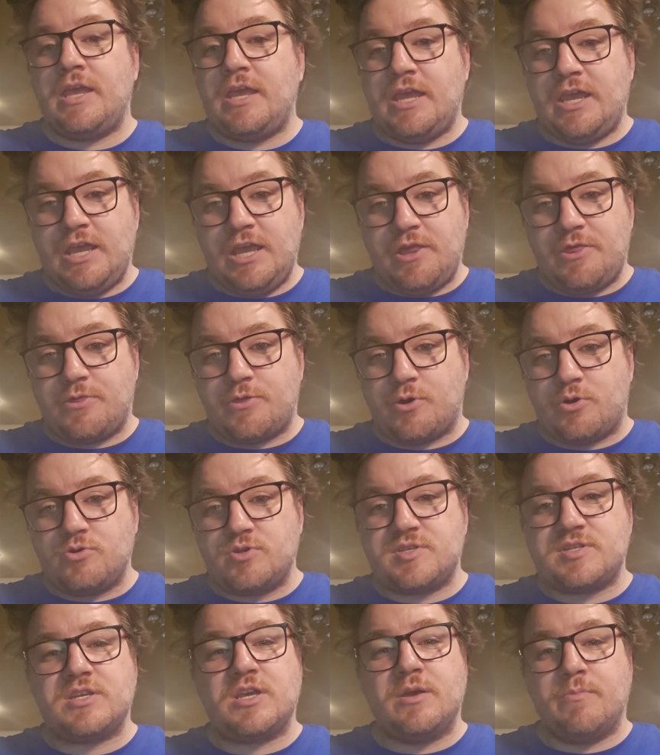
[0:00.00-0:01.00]

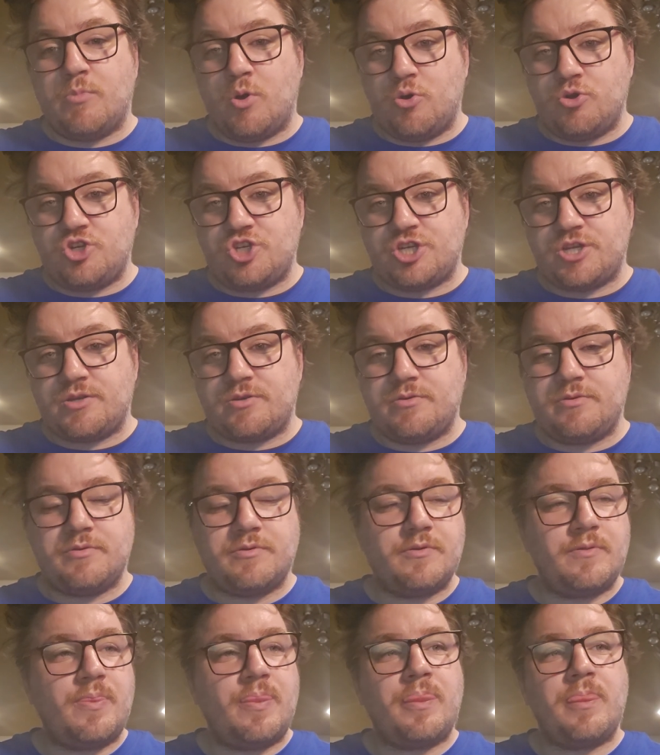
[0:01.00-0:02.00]
ethos, emotion;
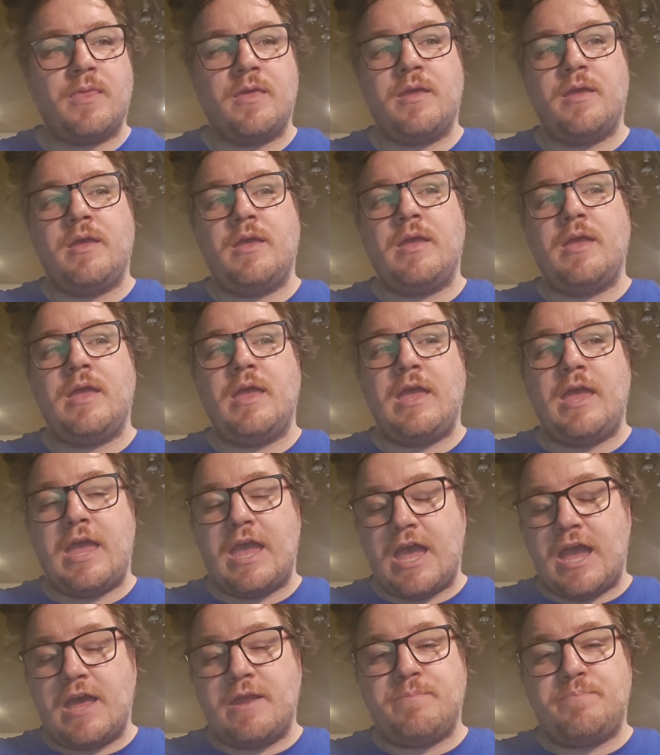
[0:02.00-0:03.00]

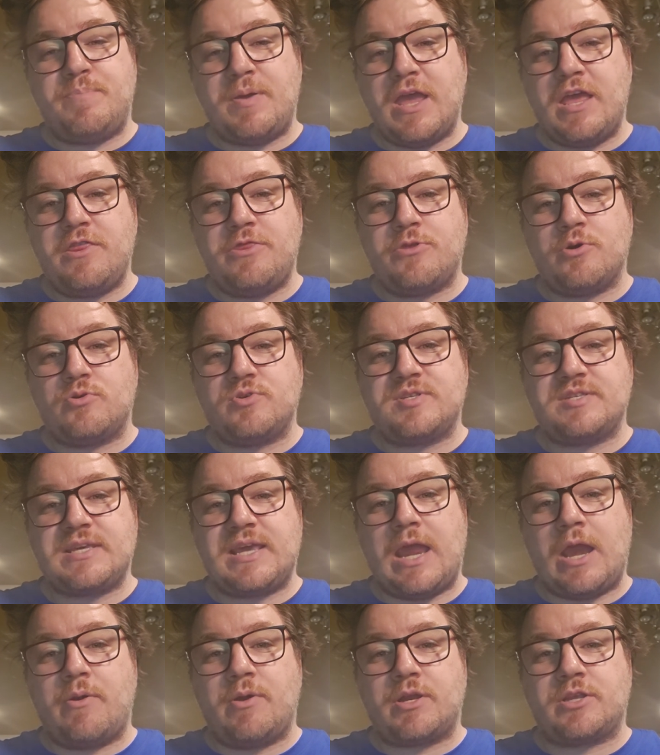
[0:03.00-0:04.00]
and pathos,
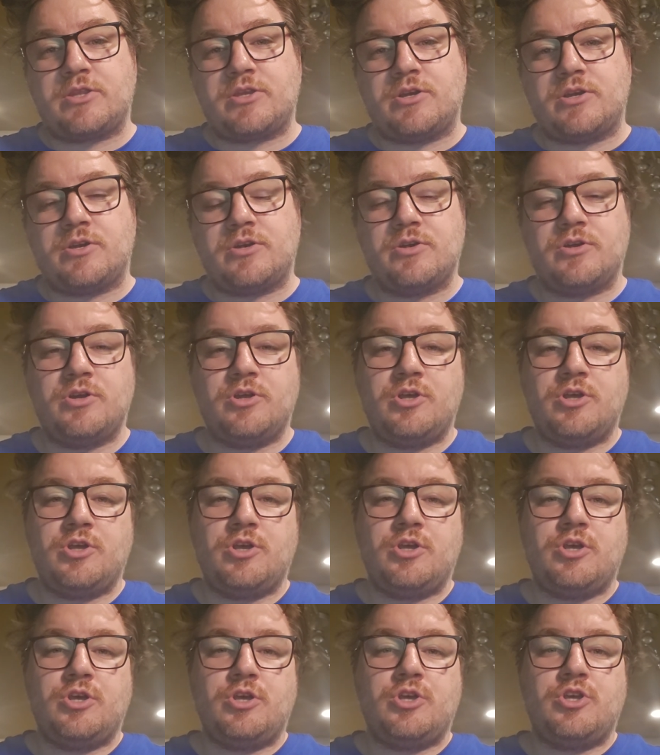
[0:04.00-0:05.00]
character.
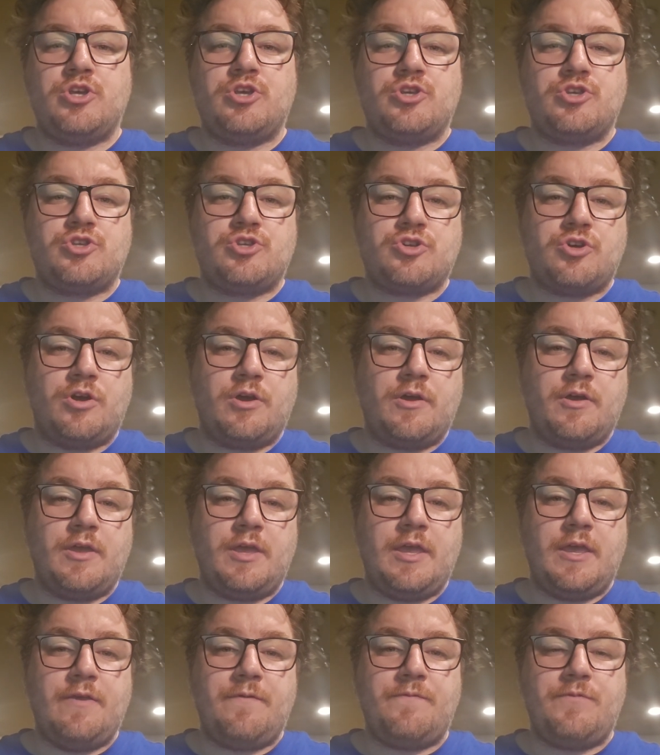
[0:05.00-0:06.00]
So
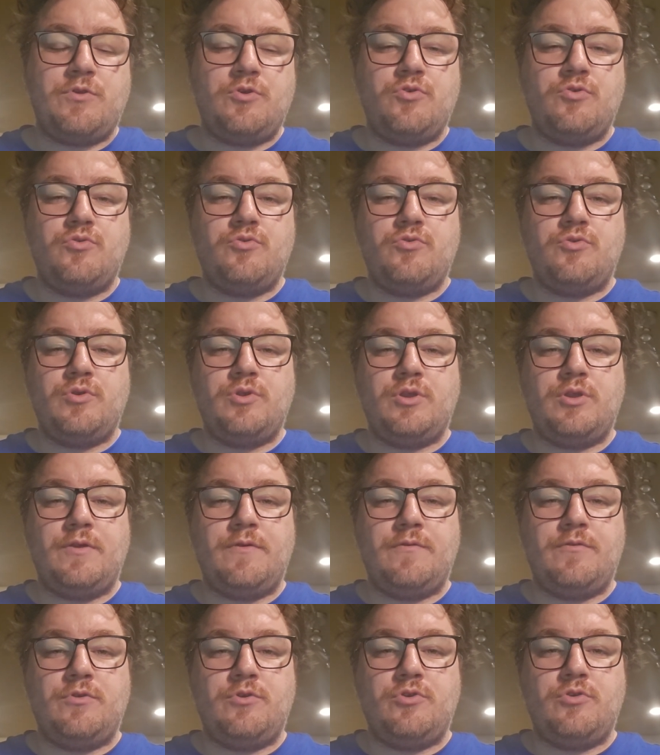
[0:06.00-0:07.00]
if you
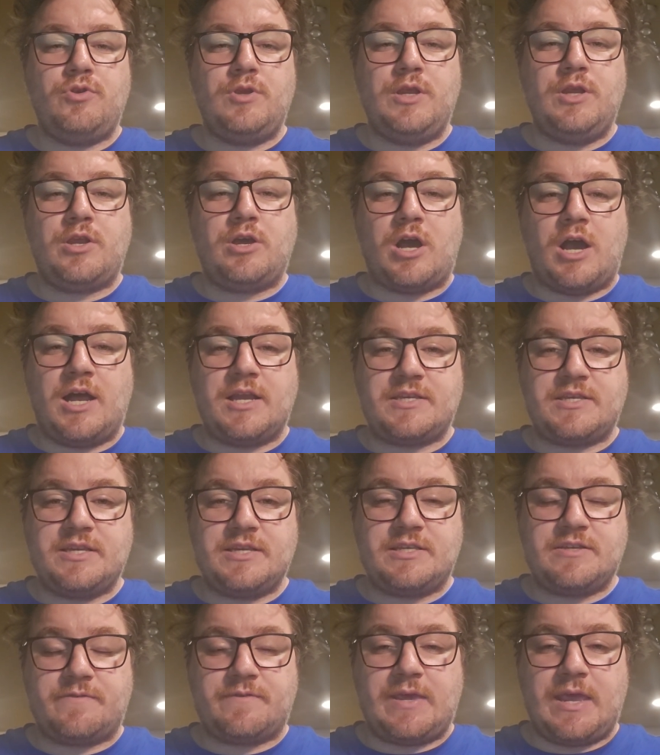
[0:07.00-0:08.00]
need
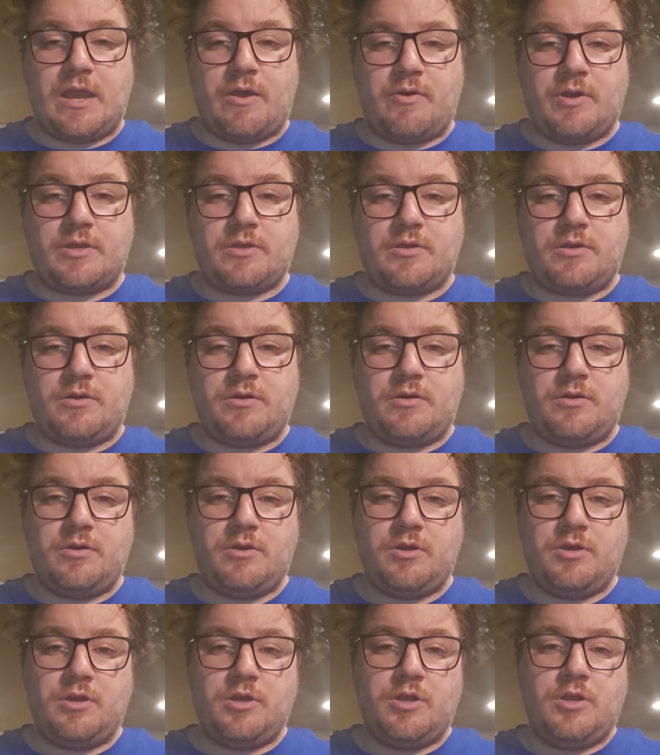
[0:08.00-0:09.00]
content of character,
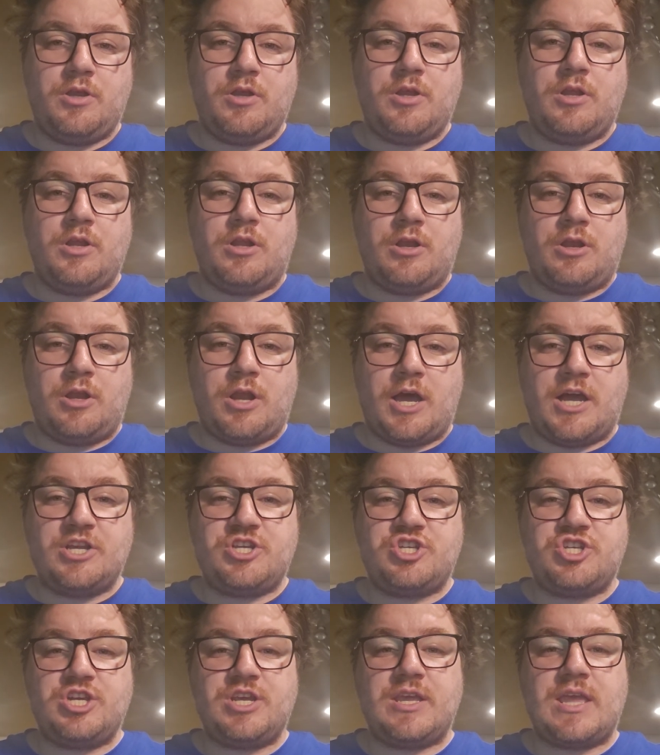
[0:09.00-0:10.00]

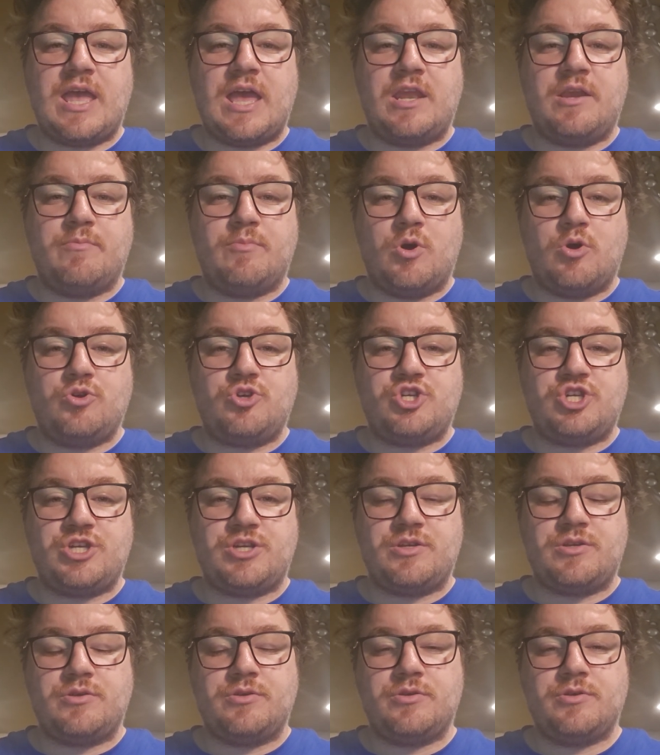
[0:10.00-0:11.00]
logic, and
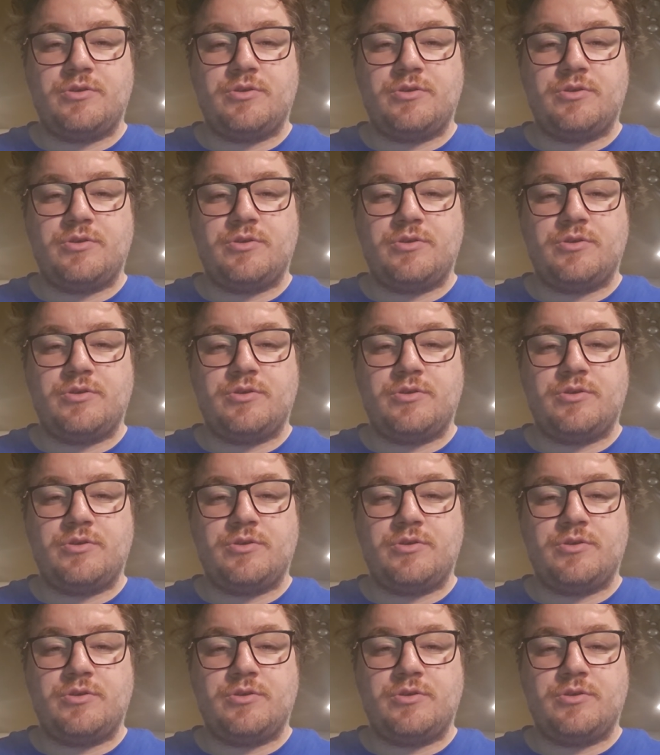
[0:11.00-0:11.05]
emotion,